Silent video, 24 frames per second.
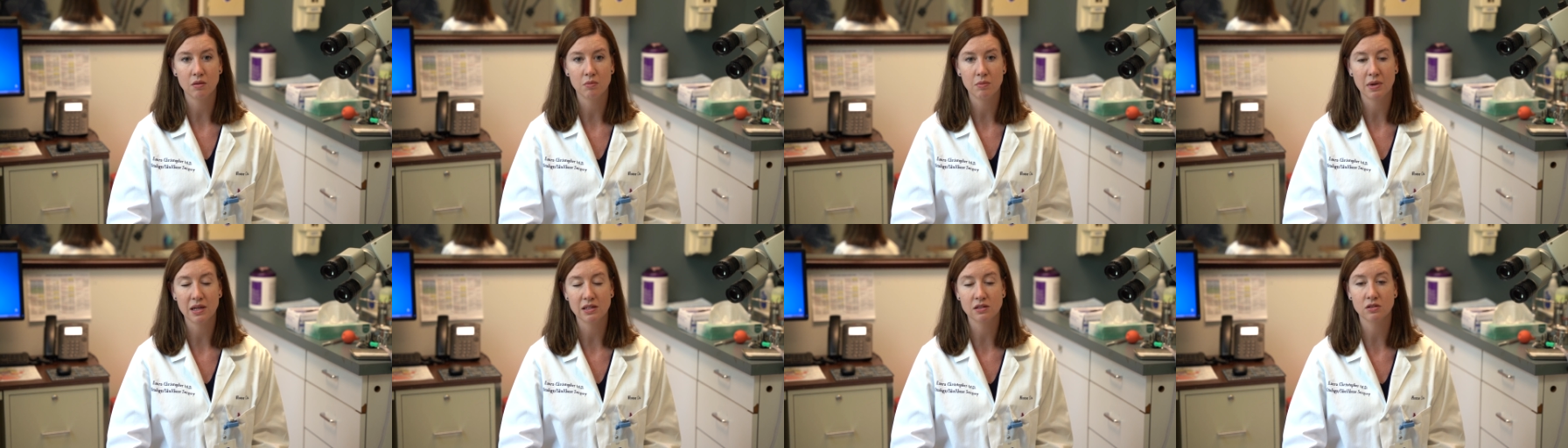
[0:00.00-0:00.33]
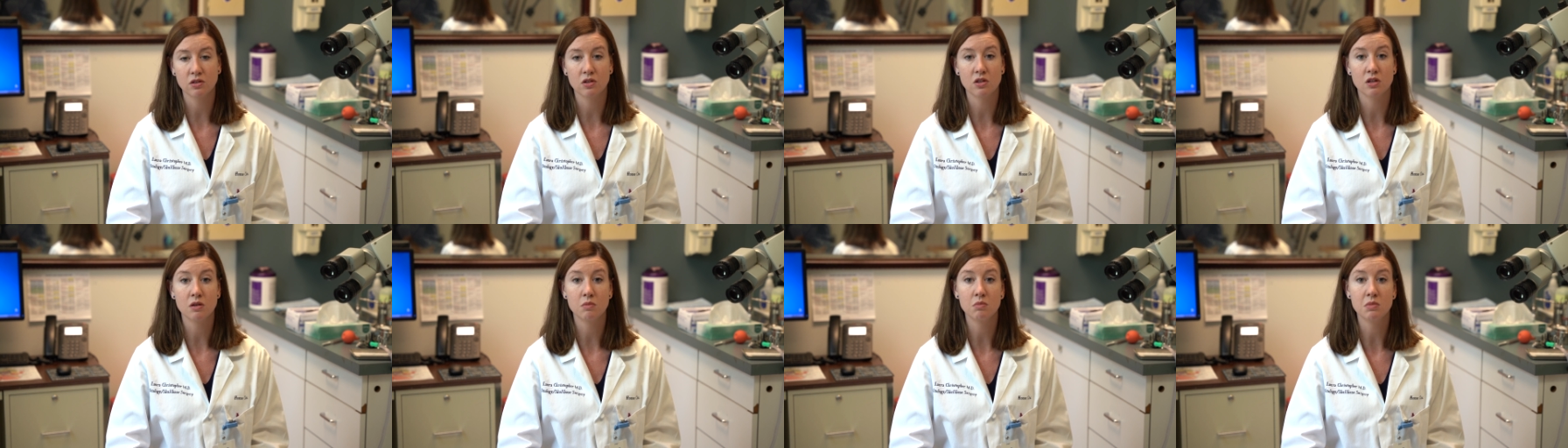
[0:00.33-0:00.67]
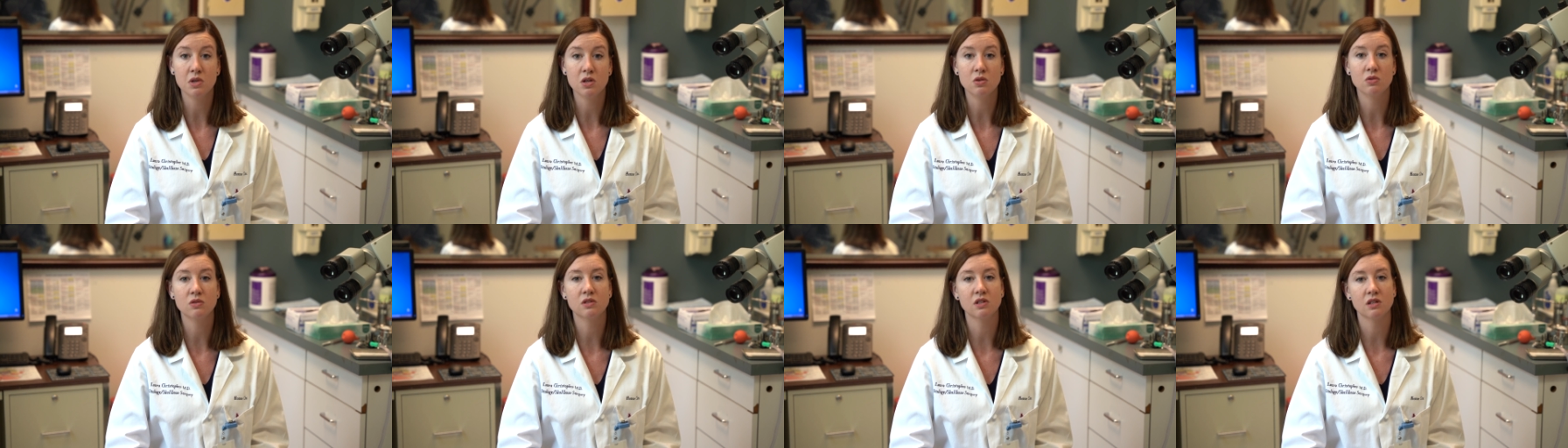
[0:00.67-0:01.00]
basically the
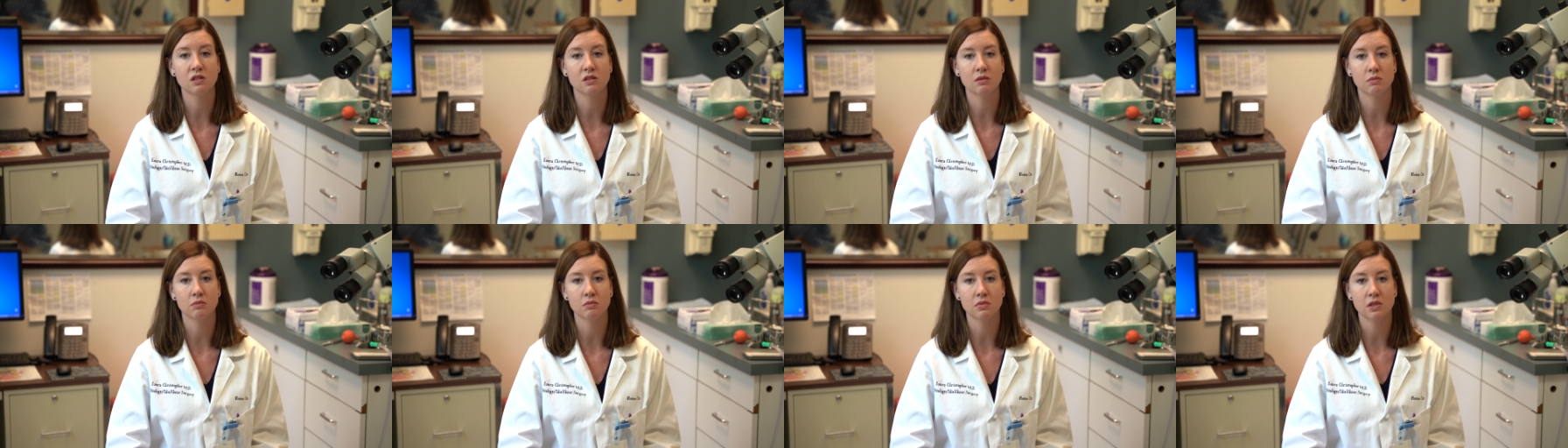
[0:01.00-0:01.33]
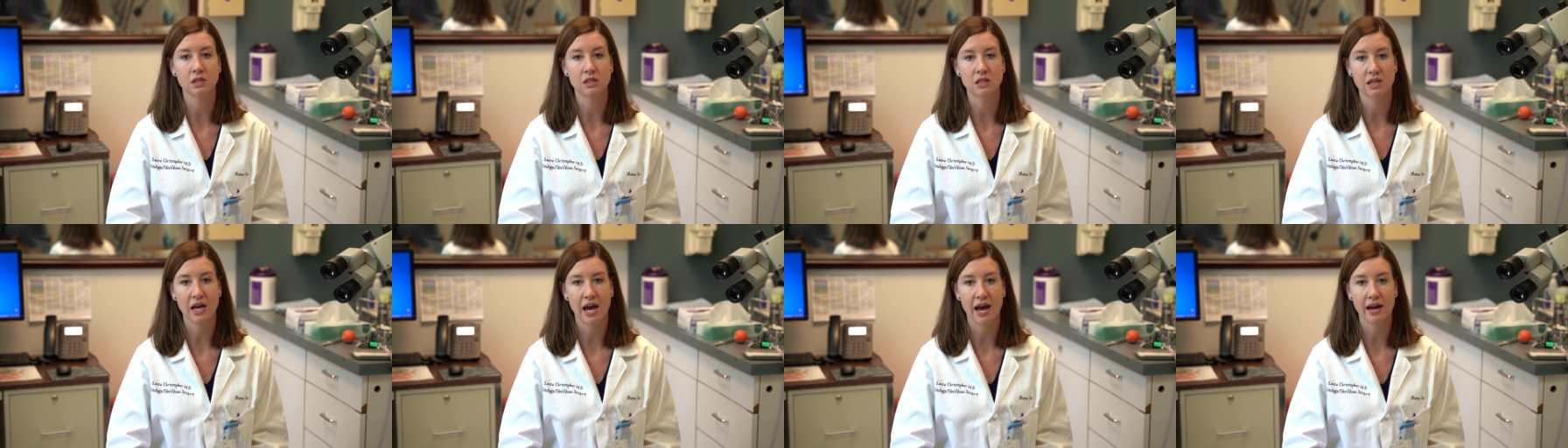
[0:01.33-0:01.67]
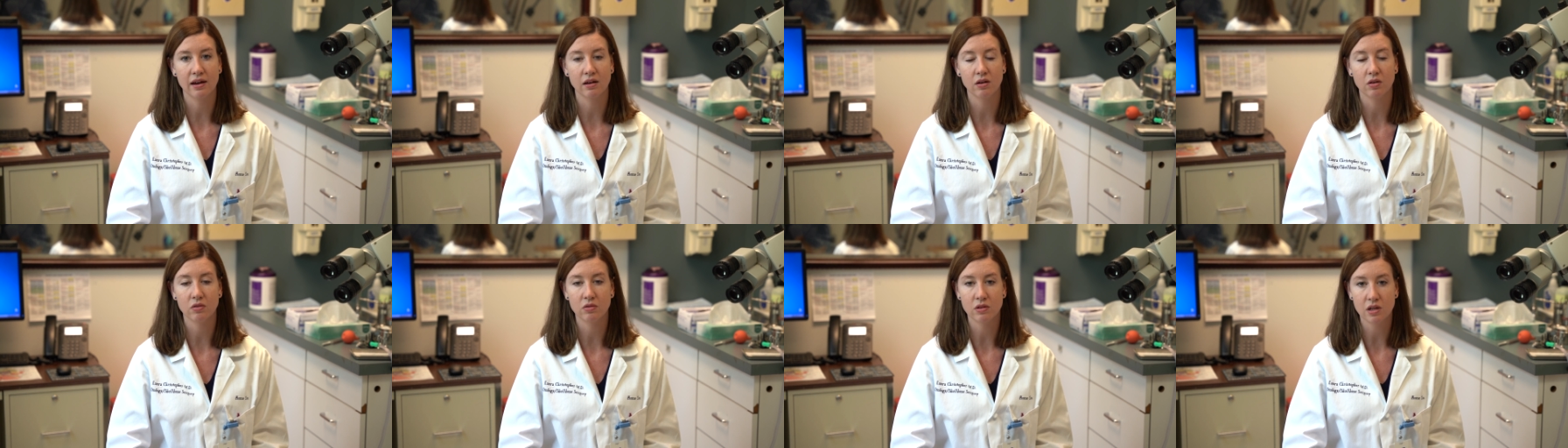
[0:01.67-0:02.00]
immune system's
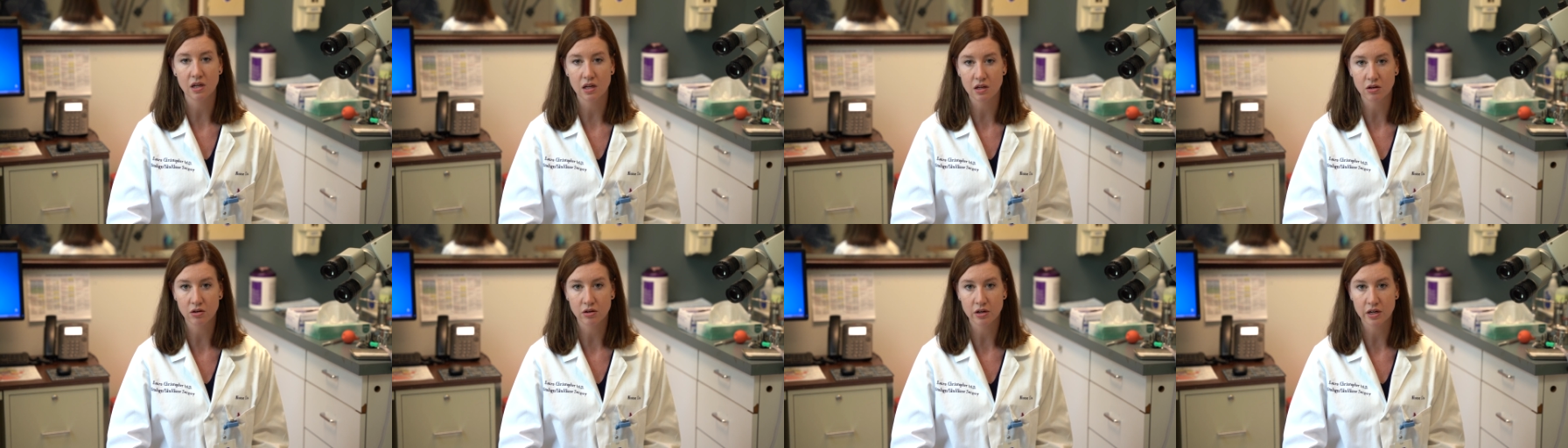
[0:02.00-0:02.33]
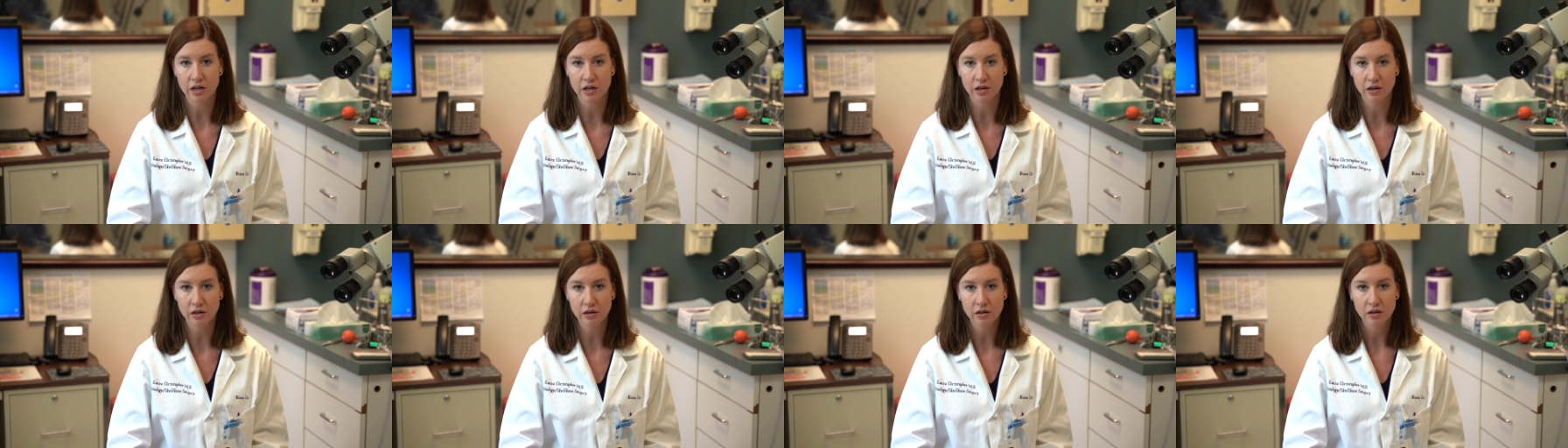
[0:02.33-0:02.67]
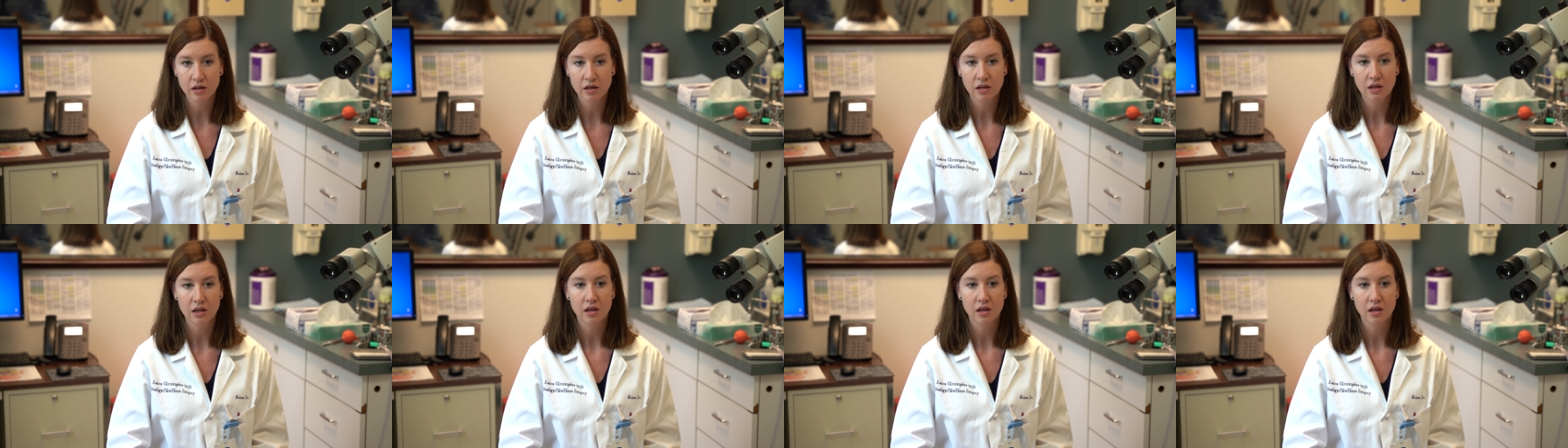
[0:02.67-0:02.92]
attack on the inner ear,